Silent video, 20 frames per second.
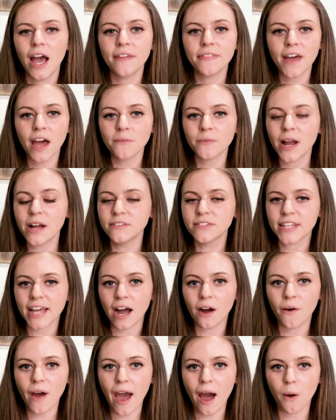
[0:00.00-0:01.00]
And that rounds
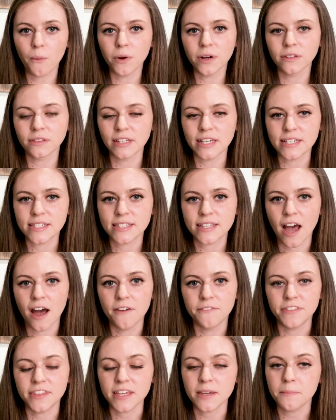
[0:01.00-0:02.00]
out our list
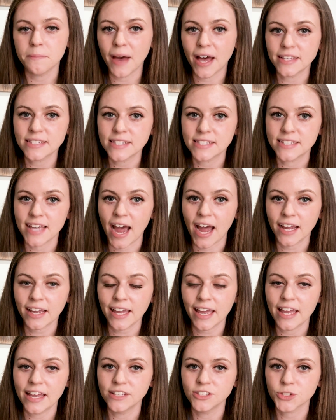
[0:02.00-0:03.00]
of the best
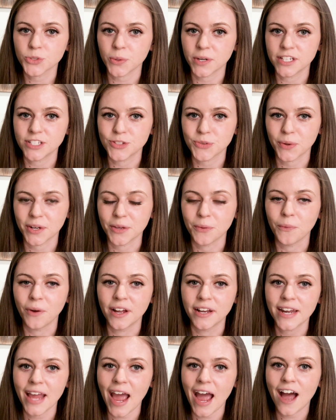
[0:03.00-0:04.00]
tech in
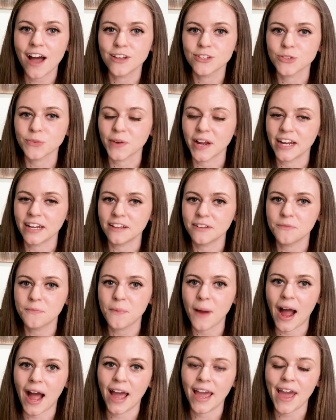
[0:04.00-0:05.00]
2021 as rated
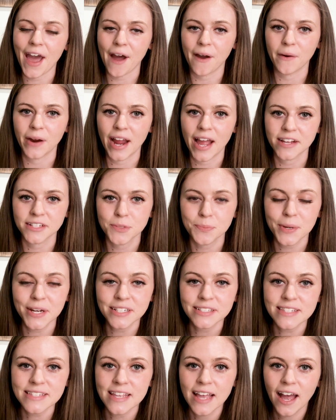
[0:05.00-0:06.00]
by our
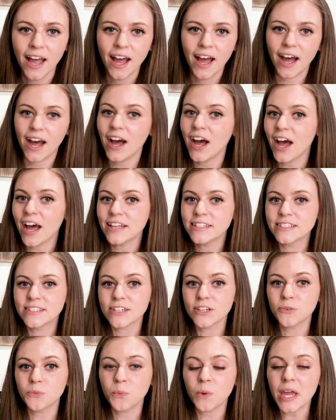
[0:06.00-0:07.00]
experts. Uh,
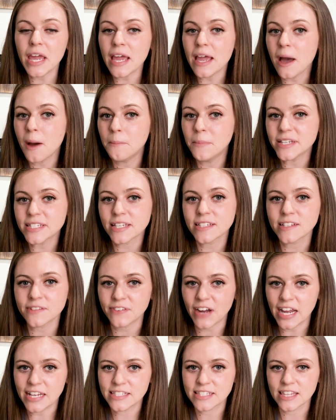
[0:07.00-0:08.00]
did we miss a
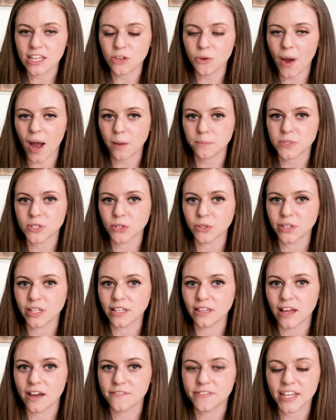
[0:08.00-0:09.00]
device that you
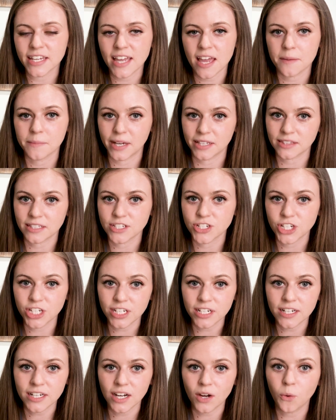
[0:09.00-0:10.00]
absolutely love that came out this
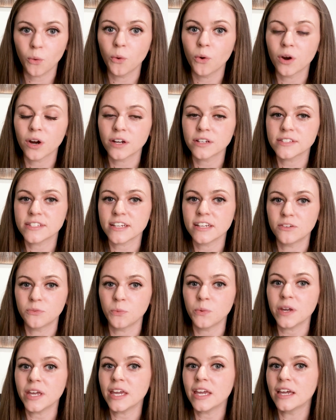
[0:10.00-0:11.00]
year, or
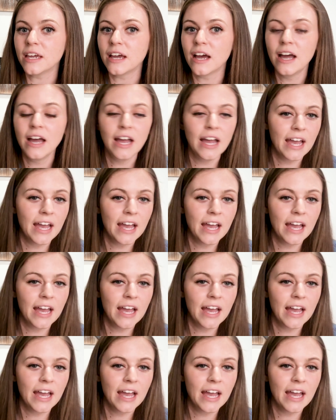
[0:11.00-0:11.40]
did we?